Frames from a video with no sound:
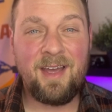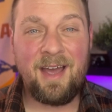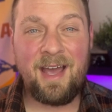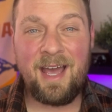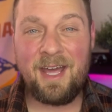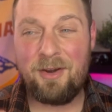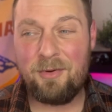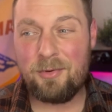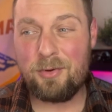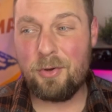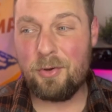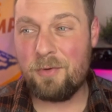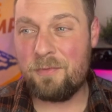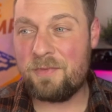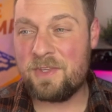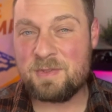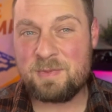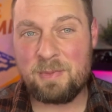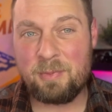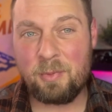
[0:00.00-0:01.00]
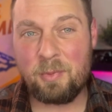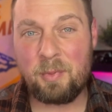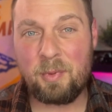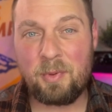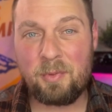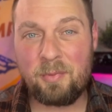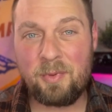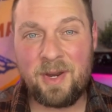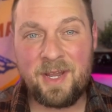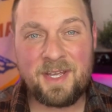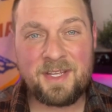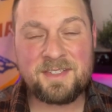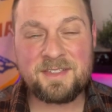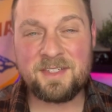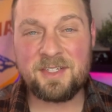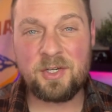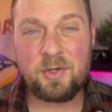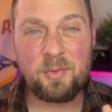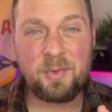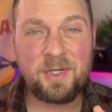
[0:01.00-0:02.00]
I don't know if these people were raised
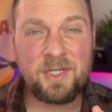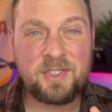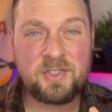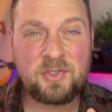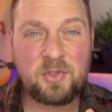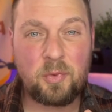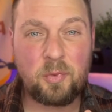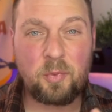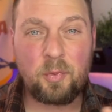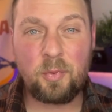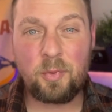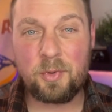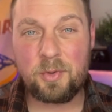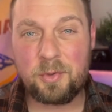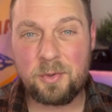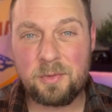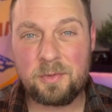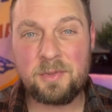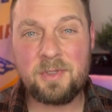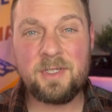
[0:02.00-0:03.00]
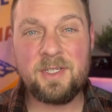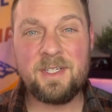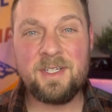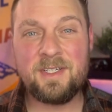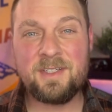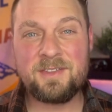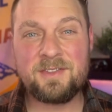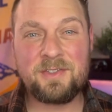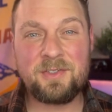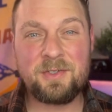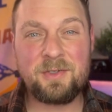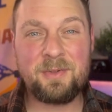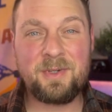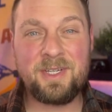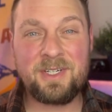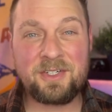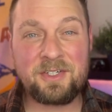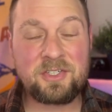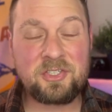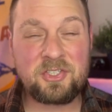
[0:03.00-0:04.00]
that it was rude to
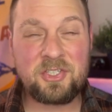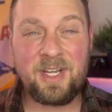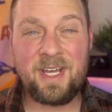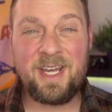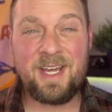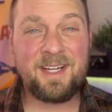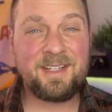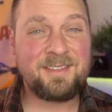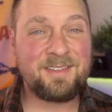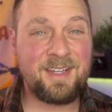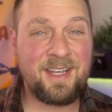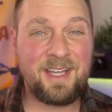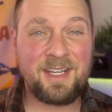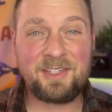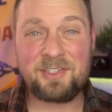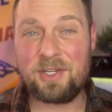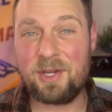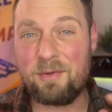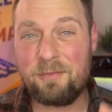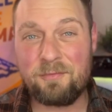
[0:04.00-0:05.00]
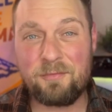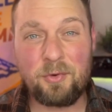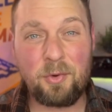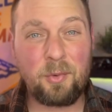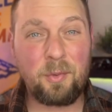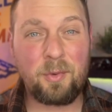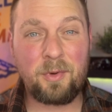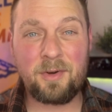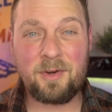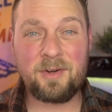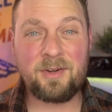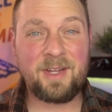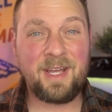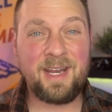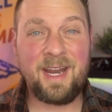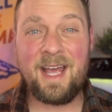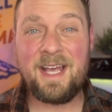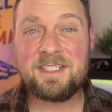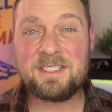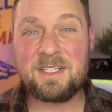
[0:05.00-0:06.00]
interject and come forward
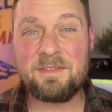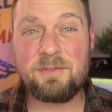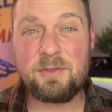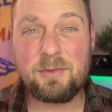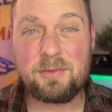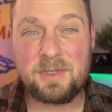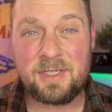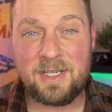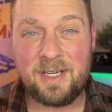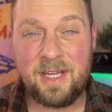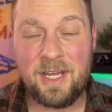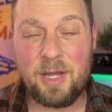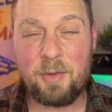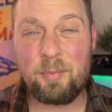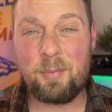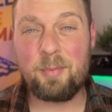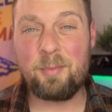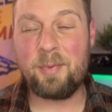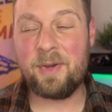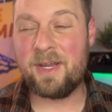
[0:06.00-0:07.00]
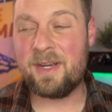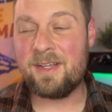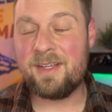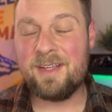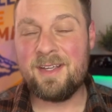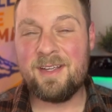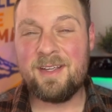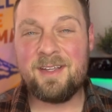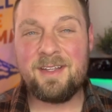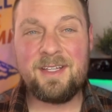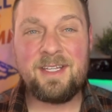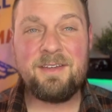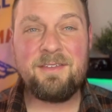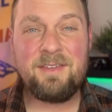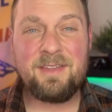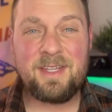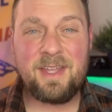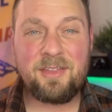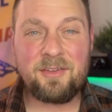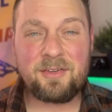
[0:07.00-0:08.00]
and ask if you need help. But
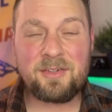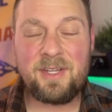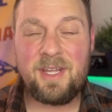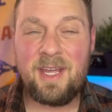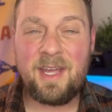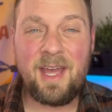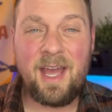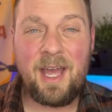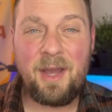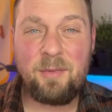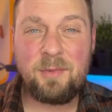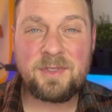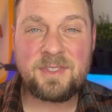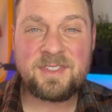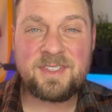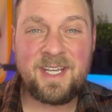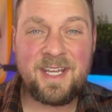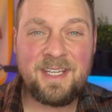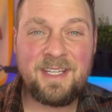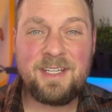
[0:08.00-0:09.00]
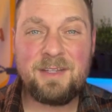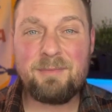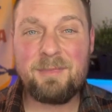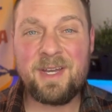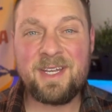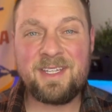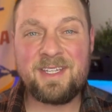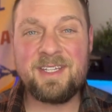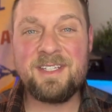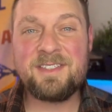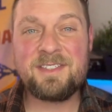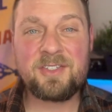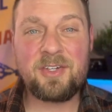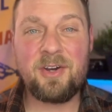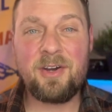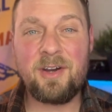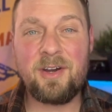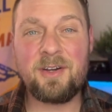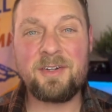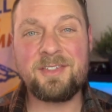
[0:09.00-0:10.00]
even the other day, I was taking my kid's
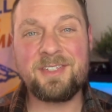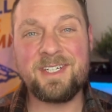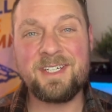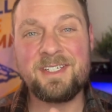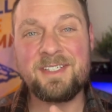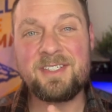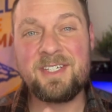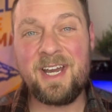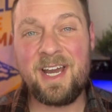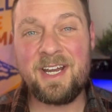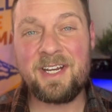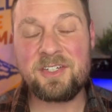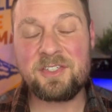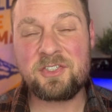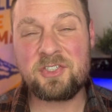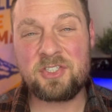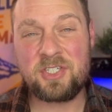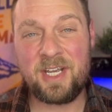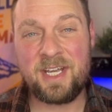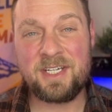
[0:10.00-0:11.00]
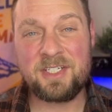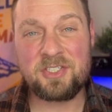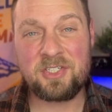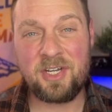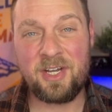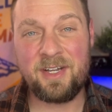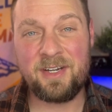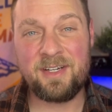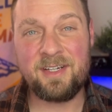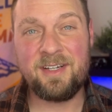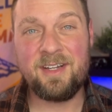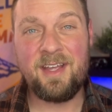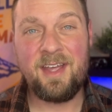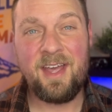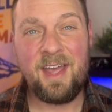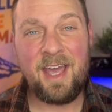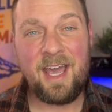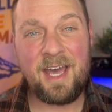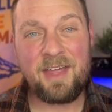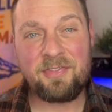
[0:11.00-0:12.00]
car to get tires changed on it
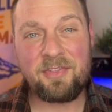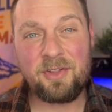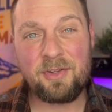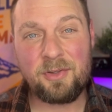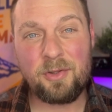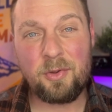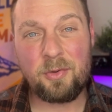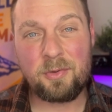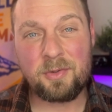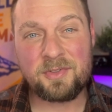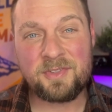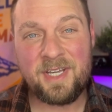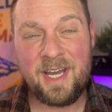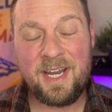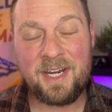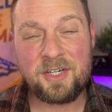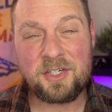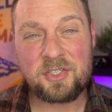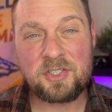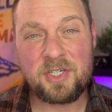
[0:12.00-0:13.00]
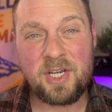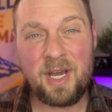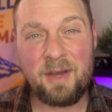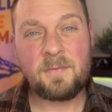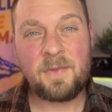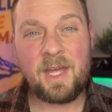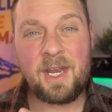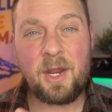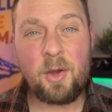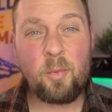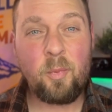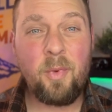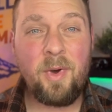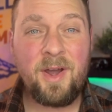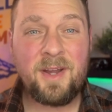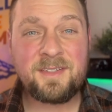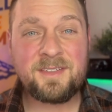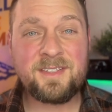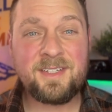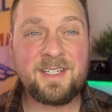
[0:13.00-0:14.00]
at the local tire shop. And I
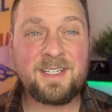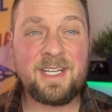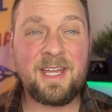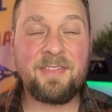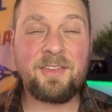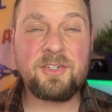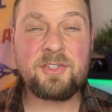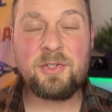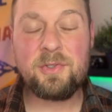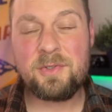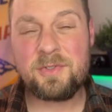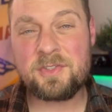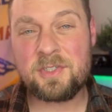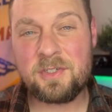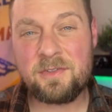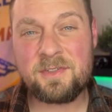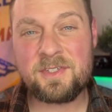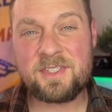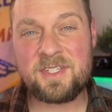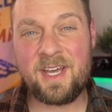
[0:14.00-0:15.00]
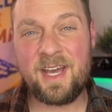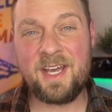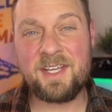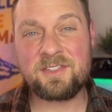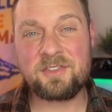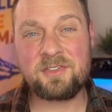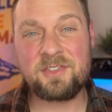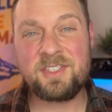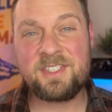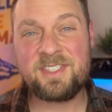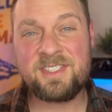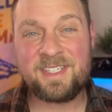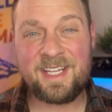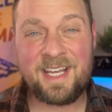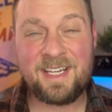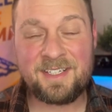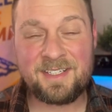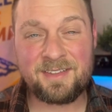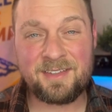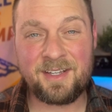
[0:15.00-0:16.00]
walked in and the two service guys are just
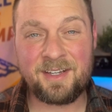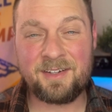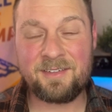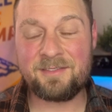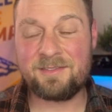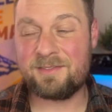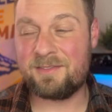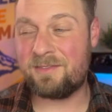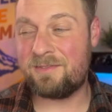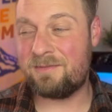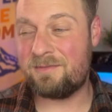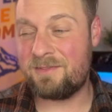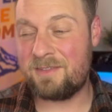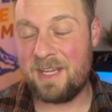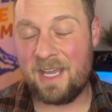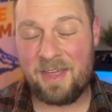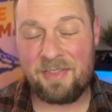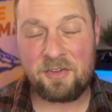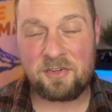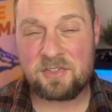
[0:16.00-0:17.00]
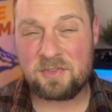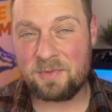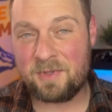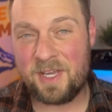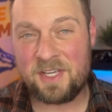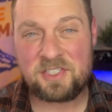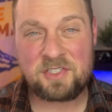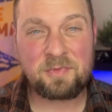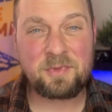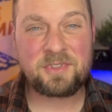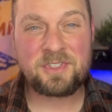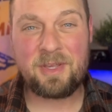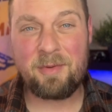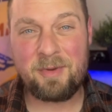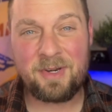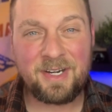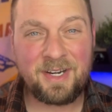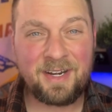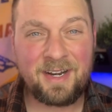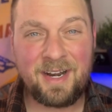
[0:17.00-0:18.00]
standing there. Yeah, there's some customers
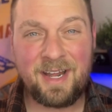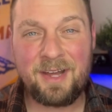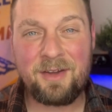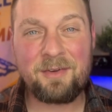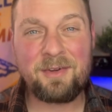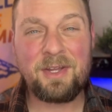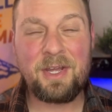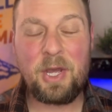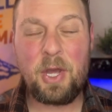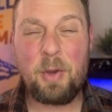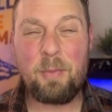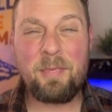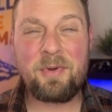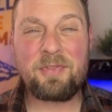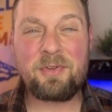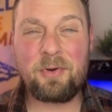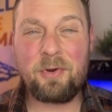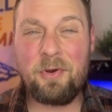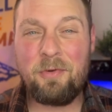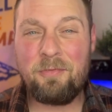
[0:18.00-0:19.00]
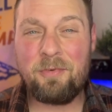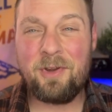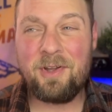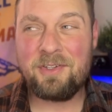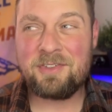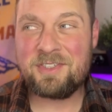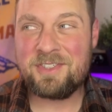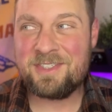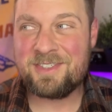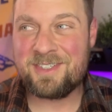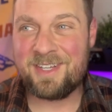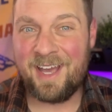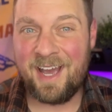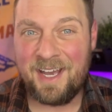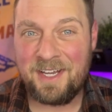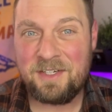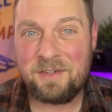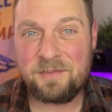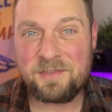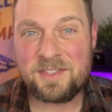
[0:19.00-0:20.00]
coming in and out, but they're overall just
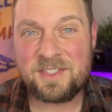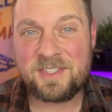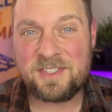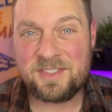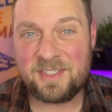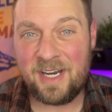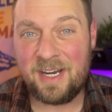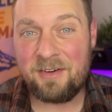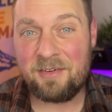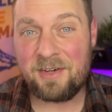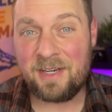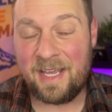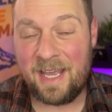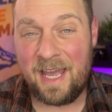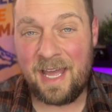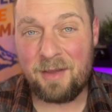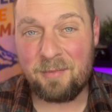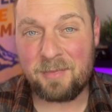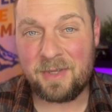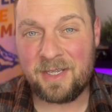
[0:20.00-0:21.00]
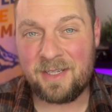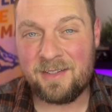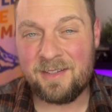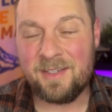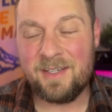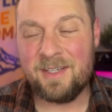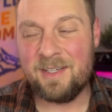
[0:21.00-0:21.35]
kind of staring at me.